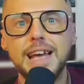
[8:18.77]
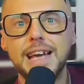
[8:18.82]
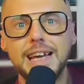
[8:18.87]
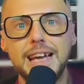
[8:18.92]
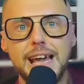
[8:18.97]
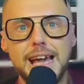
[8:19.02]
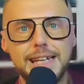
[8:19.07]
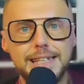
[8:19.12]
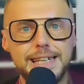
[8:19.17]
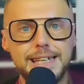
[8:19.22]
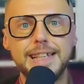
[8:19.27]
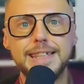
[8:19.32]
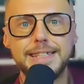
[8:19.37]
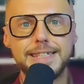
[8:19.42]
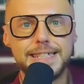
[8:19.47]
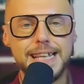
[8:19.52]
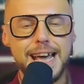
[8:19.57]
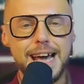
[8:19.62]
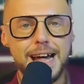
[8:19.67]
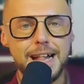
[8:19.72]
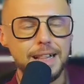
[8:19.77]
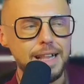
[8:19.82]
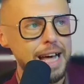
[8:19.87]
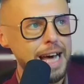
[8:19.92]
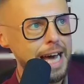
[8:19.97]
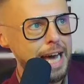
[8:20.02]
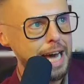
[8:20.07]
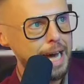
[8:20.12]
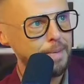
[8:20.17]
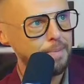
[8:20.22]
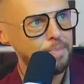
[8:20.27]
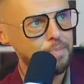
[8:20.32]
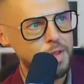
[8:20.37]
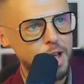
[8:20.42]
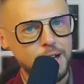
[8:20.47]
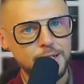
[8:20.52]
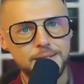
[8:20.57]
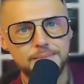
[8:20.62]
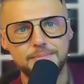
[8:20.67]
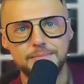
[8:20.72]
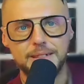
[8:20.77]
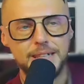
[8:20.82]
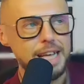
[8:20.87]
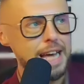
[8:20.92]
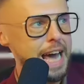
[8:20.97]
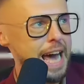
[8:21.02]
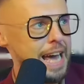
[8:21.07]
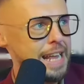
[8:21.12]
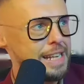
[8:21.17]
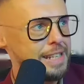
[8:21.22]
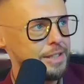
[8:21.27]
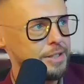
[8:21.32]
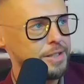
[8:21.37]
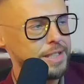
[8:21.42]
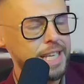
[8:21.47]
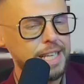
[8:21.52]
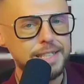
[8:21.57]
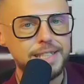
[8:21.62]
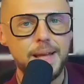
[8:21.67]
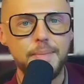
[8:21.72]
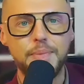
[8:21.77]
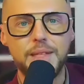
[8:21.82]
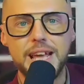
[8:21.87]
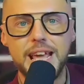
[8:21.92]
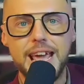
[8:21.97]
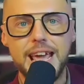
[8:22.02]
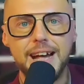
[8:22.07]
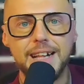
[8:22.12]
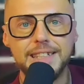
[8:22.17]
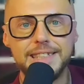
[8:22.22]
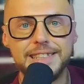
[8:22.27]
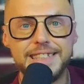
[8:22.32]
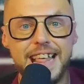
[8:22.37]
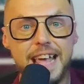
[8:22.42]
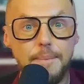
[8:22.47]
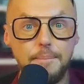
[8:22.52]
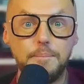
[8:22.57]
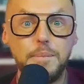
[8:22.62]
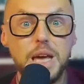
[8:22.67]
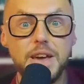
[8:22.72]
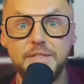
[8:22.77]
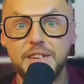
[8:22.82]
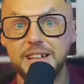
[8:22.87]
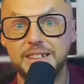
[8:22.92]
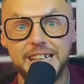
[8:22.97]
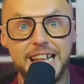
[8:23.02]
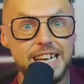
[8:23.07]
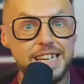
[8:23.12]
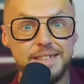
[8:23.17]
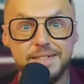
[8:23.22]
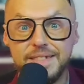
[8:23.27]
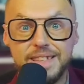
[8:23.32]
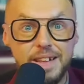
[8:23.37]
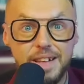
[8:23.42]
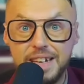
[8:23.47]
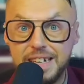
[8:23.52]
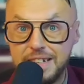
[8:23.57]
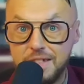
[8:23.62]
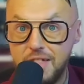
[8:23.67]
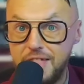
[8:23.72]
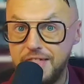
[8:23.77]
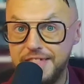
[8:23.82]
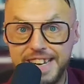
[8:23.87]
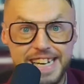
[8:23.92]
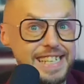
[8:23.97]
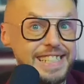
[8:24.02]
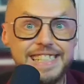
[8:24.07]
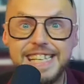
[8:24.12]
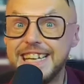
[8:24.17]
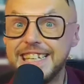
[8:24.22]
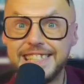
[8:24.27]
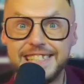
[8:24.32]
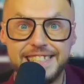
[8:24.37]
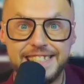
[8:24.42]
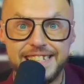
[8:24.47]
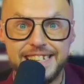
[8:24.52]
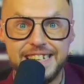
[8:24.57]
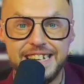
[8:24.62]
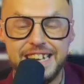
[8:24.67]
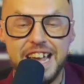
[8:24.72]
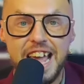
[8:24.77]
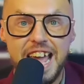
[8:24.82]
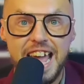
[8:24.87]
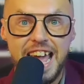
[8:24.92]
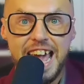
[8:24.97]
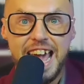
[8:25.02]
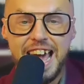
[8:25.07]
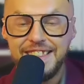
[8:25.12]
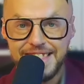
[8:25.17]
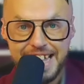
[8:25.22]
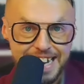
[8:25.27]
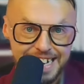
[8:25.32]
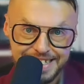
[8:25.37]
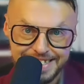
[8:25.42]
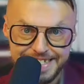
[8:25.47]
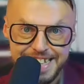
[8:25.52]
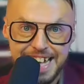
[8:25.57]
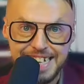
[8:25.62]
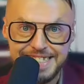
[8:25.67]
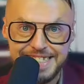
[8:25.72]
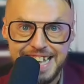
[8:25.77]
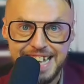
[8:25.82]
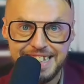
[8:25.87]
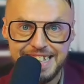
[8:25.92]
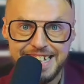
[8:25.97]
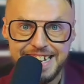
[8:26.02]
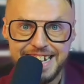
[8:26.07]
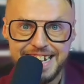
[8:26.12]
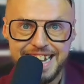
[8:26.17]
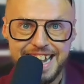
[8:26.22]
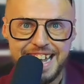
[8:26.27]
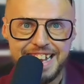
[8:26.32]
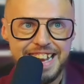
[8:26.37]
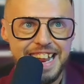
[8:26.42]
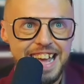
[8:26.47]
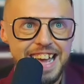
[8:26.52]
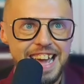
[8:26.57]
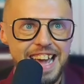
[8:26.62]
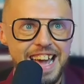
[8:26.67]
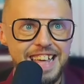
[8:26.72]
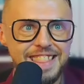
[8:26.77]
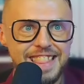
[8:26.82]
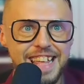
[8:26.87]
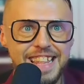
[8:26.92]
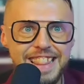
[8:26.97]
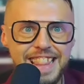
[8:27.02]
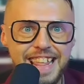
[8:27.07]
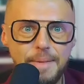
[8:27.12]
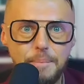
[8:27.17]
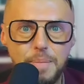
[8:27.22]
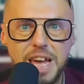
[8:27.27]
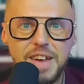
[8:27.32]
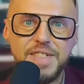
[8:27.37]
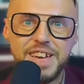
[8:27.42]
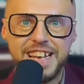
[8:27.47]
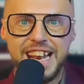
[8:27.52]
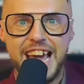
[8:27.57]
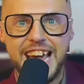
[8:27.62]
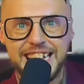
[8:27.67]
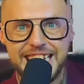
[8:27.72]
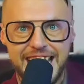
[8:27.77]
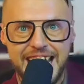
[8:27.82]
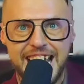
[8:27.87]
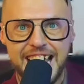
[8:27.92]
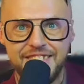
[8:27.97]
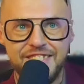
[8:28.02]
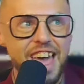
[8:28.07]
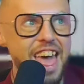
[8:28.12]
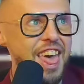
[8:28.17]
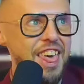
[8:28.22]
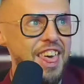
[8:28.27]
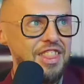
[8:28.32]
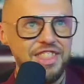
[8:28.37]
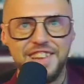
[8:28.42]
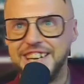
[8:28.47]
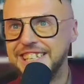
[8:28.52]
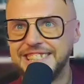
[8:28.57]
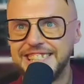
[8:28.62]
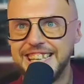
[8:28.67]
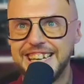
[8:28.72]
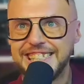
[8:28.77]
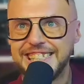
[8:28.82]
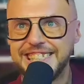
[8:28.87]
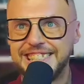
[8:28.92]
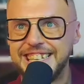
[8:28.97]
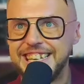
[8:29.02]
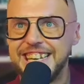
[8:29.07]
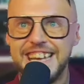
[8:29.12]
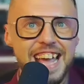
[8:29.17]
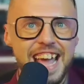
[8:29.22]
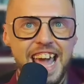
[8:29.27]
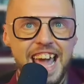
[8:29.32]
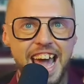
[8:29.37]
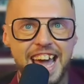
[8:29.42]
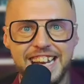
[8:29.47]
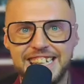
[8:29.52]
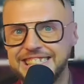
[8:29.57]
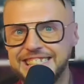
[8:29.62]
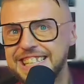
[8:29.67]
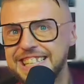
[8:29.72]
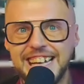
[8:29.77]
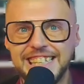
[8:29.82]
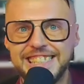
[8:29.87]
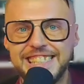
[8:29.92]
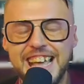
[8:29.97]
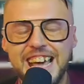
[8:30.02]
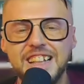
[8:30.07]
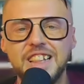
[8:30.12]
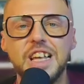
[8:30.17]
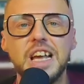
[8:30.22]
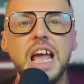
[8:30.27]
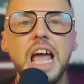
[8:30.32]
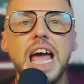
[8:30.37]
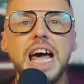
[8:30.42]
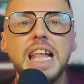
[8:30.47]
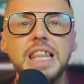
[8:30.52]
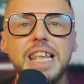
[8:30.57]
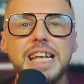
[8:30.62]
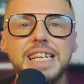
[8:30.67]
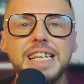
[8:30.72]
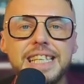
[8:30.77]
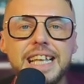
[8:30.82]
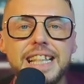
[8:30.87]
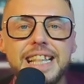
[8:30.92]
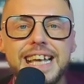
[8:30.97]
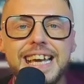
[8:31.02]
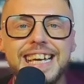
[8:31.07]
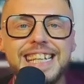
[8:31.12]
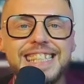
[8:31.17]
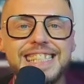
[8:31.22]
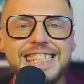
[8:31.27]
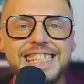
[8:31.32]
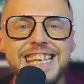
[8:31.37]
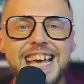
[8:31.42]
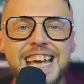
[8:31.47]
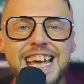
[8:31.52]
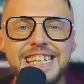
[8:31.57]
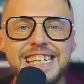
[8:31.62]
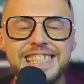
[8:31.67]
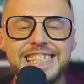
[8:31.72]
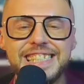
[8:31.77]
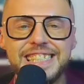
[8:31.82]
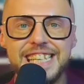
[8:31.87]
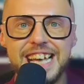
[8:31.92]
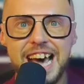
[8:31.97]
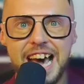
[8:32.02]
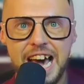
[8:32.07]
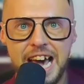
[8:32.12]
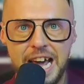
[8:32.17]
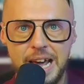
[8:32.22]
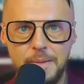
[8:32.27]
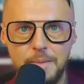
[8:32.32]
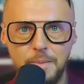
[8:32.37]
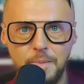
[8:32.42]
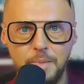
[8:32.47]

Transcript: and then sell, uh, ah, not, I need to sell something else. They pivot like 360 and then it's not selling again. And then they pivot again 360 and it's not selling. Listen, it takes time